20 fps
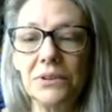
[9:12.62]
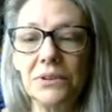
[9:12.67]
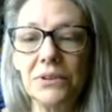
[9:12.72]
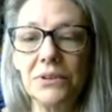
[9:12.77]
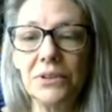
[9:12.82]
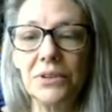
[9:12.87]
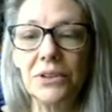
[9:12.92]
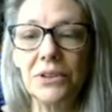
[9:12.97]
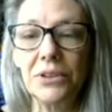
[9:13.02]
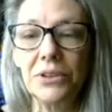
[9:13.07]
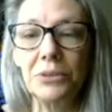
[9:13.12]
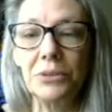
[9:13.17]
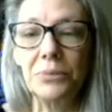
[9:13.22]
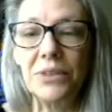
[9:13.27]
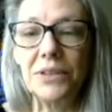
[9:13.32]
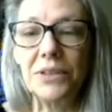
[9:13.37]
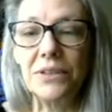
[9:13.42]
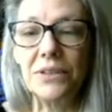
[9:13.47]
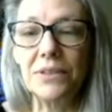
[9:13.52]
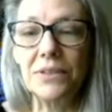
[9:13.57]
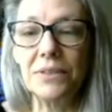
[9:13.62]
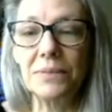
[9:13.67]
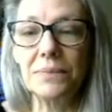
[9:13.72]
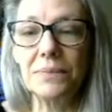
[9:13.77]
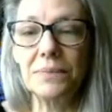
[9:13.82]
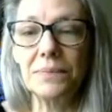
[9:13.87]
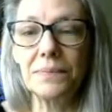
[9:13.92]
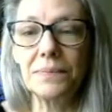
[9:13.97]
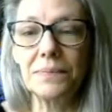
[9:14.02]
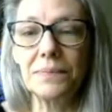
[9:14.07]
The hermit
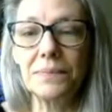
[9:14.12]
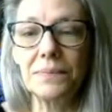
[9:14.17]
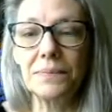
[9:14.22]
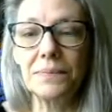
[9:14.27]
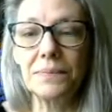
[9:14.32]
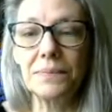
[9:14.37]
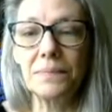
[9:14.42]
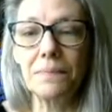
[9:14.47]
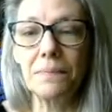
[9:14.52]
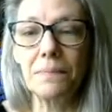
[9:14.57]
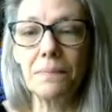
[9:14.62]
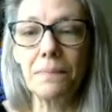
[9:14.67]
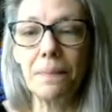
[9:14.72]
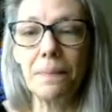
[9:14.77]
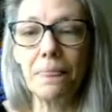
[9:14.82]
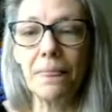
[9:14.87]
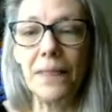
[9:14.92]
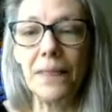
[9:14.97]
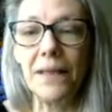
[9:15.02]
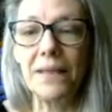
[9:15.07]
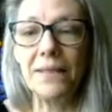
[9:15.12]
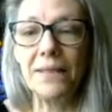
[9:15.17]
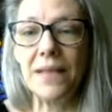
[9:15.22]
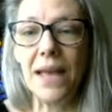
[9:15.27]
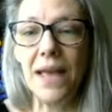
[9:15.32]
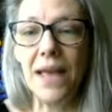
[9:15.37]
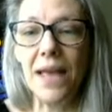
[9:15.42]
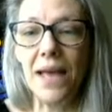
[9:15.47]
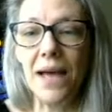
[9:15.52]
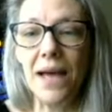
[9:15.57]
is a
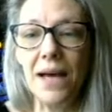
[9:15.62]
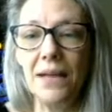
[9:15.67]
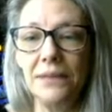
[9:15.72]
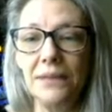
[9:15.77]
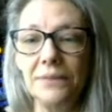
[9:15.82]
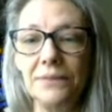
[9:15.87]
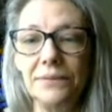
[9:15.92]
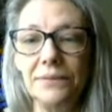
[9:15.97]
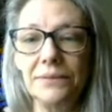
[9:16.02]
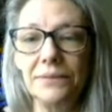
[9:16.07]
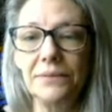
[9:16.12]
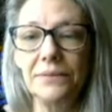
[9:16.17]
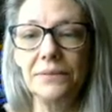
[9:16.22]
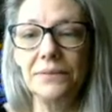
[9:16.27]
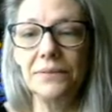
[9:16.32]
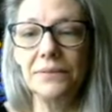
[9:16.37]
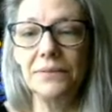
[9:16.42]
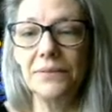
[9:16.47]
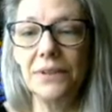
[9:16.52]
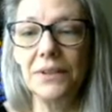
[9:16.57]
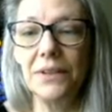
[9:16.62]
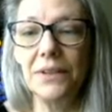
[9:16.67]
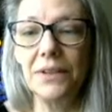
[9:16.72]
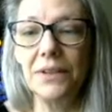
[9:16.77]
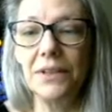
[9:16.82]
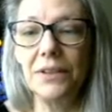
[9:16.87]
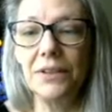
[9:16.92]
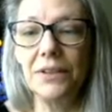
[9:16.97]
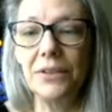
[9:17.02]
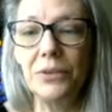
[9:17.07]
hare.
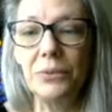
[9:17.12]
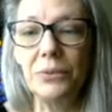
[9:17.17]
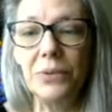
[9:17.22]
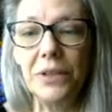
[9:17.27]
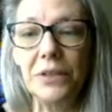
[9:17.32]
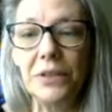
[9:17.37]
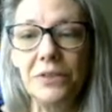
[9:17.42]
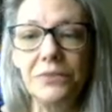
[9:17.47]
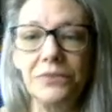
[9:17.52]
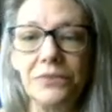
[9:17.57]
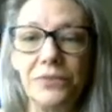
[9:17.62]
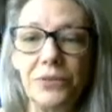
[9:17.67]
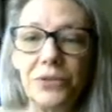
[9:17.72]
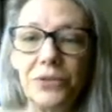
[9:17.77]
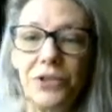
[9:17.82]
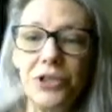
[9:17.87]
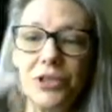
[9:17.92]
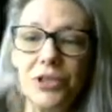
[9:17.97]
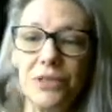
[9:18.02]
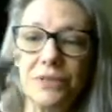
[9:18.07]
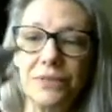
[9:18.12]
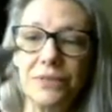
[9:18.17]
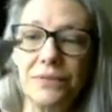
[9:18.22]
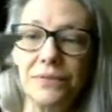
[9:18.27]
The wheel of fortune.